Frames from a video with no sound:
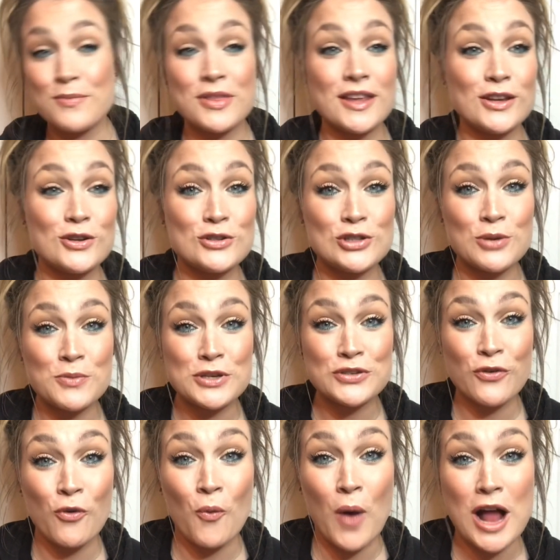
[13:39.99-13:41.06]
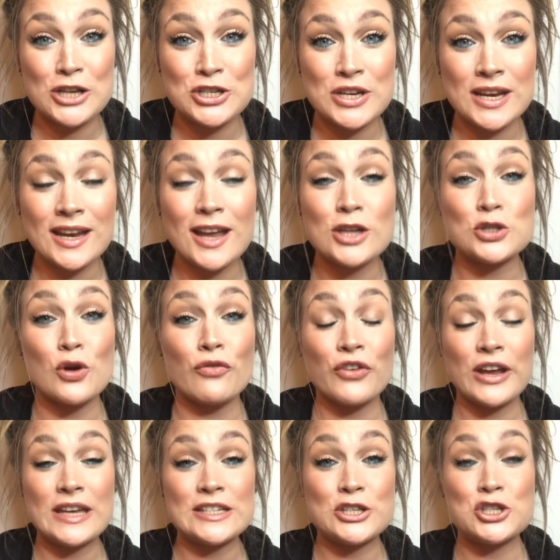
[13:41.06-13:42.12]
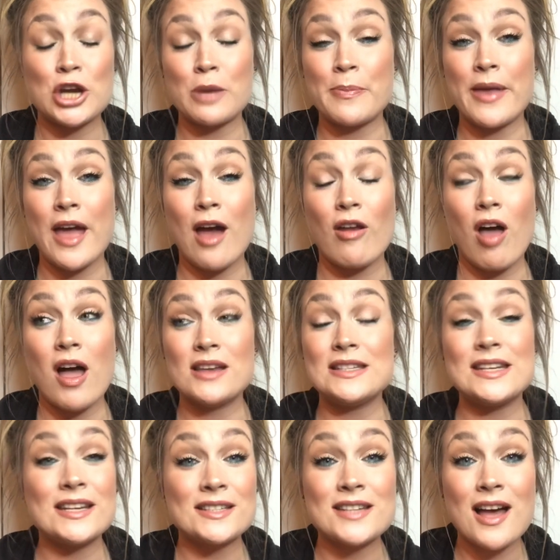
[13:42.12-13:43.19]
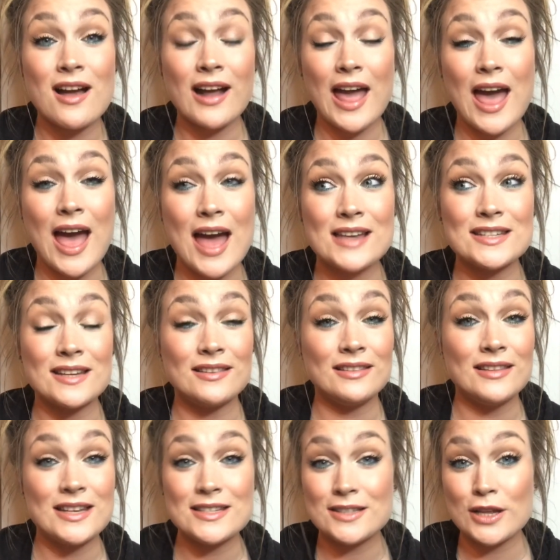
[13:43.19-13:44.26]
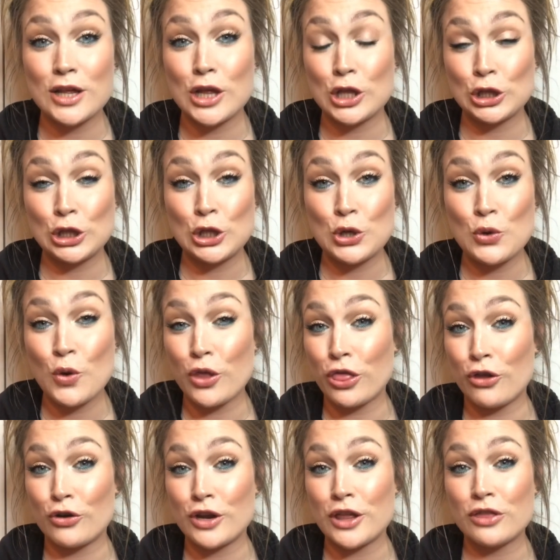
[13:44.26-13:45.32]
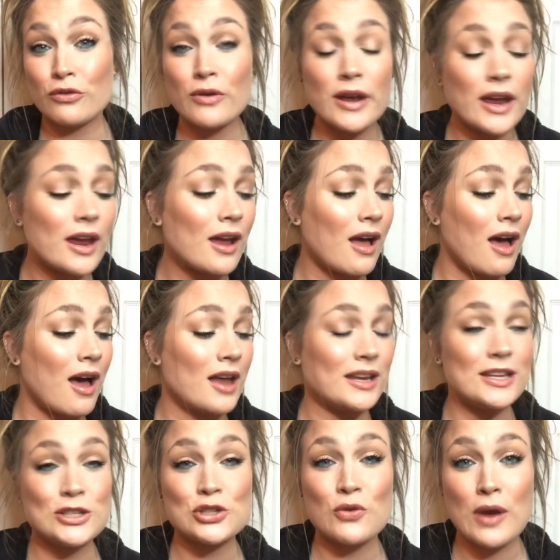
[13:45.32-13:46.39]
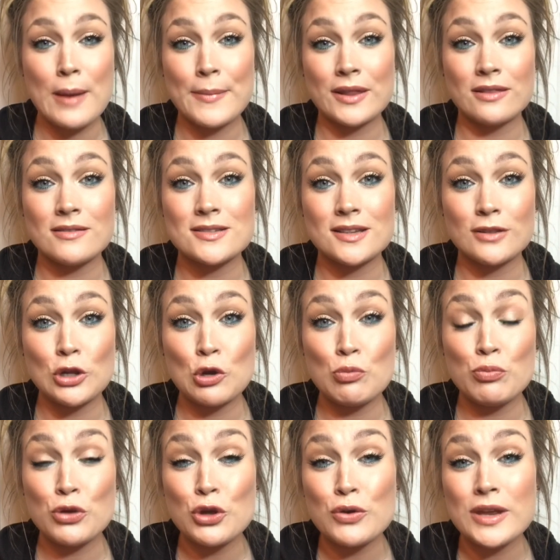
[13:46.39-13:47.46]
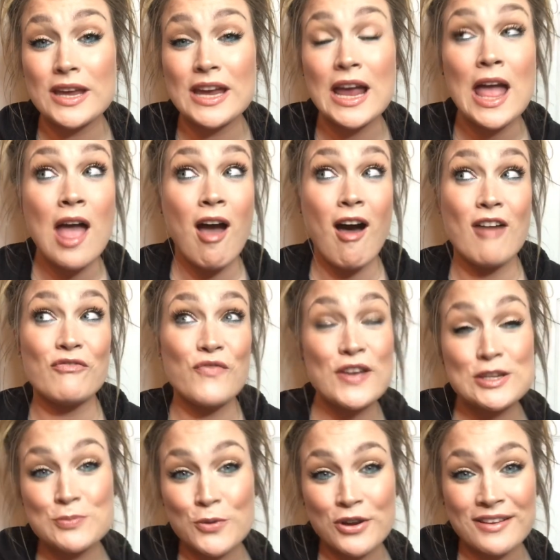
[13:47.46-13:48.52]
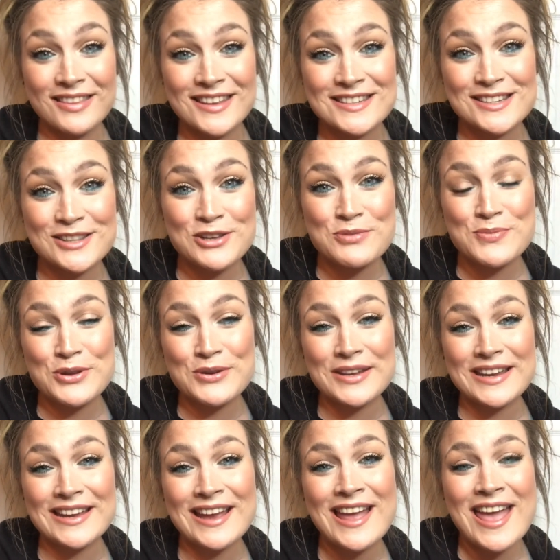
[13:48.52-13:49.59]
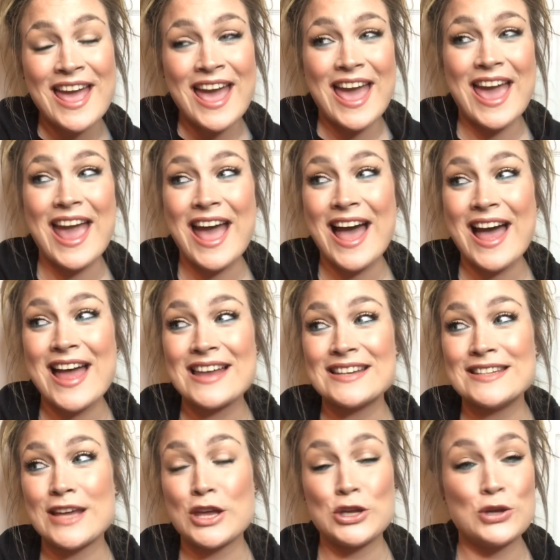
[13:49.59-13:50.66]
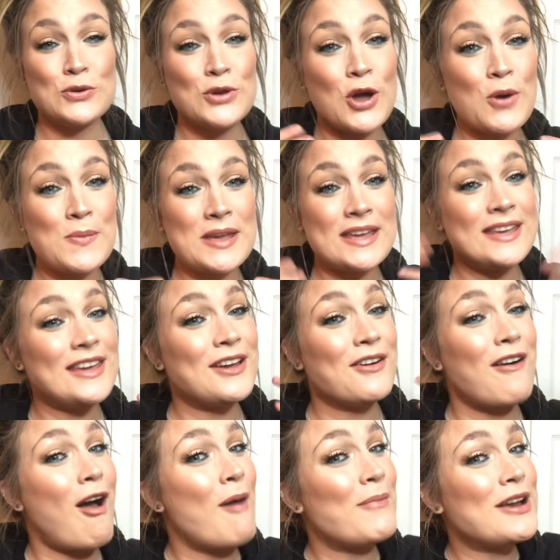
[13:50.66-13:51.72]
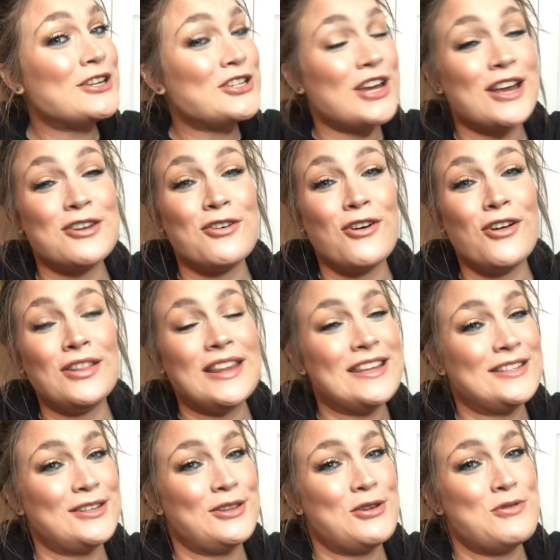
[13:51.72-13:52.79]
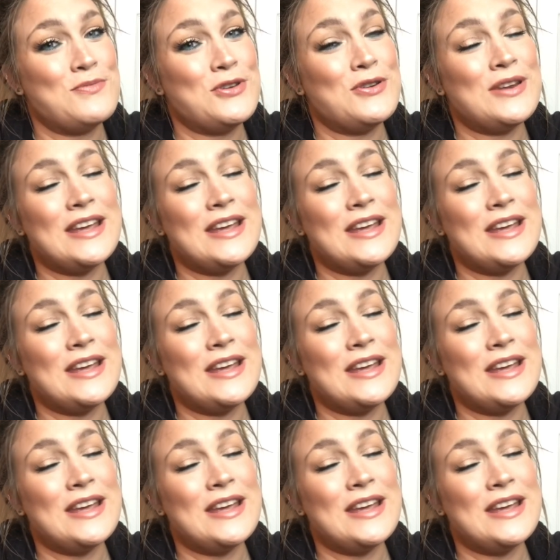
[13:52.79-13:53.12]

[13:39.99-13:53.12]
Thank you so much for watching. Don't forget to check me out on TikTok at LindaLou33, on Instagram at LindaLouBeauty, on Facebook at LindaLouBeauty, and you know me here on my channel, LindaLouBeauty.